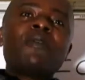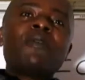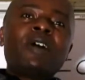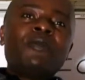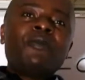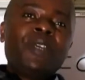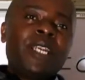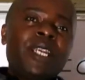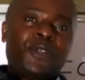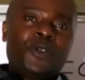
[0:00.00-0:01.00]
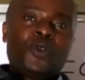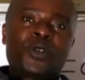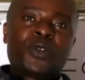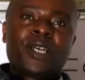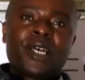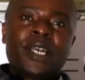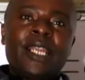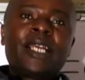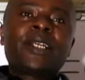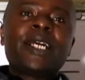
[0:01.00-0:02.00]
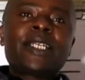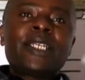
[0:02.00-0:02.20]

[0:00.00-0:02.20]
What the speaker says: then you will have a video.